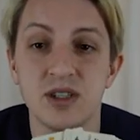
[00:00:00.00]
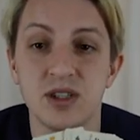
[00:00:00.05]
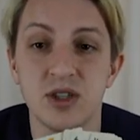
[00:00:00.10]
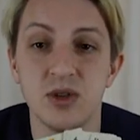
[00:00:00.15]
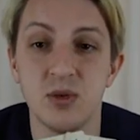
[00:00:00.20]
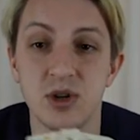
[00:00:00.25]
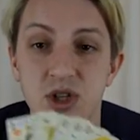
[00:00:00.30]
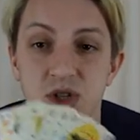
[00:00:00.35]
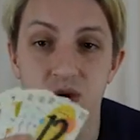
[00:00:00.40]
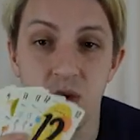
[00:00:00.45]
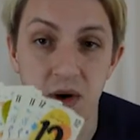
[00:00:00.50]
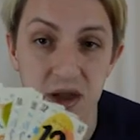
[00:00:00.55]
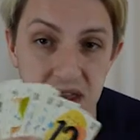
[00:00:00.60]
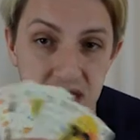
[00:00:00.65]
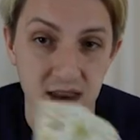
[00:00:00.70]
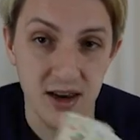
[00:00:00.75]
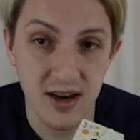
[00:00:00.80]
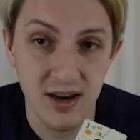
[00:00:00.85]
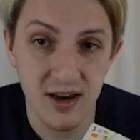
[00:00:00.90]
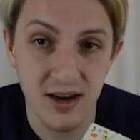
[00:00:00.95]
to enjoy
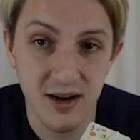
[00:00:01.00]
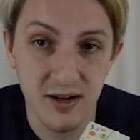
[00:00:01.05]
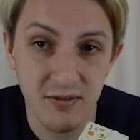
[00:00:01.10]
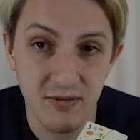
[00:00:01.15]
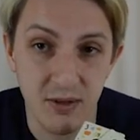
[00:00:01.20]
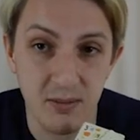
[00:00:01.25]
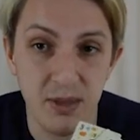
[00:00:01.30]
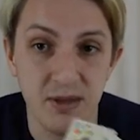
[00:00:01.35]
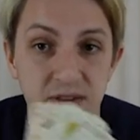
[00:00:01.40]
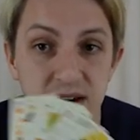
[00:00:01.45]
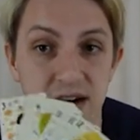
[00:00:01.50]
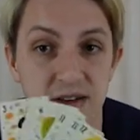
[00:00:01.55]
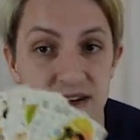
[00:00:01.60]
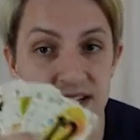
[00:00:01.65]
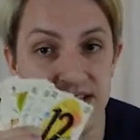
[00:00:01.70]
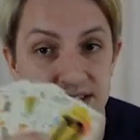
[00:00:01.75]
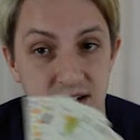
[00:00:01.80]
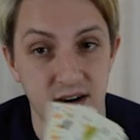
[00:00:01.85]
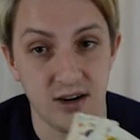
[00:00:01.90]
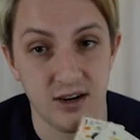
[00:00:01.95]
it from the very
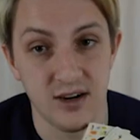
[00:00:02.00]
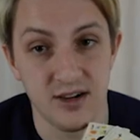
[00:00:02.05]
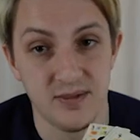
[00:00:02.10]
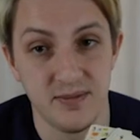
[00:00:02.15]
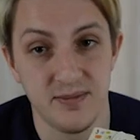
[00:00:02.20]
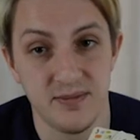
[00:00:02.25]
start.